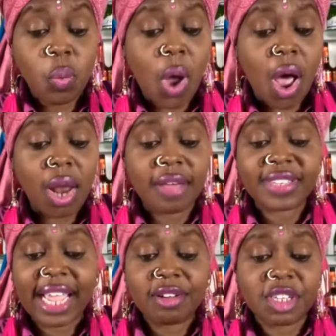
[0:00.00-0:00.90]
wall of
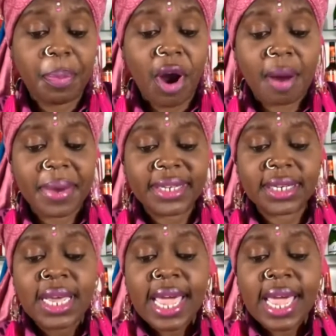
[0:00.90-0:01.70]
Taylor's apartment